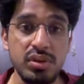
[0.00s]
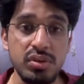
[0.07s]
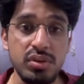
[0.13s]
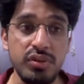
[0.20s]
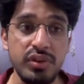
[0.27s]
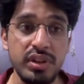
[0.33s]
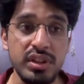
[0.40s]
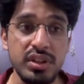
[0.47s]
So
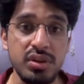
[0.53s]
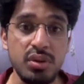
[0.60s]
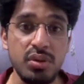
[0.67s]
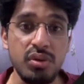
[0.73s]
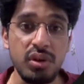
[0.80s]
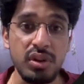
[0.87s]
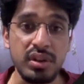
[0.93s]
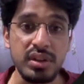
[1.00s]
if we just
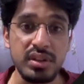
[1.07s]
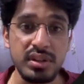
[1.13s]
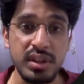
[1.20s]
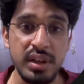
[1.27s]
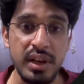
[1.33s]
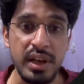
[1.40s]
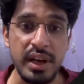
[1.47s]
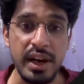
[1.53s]
hover on this
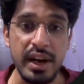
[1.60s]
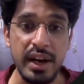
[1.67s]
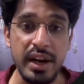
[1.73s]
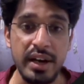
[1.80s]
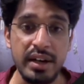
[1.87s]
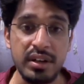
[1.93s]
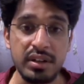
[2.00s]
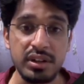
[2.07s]

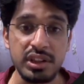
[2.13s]
and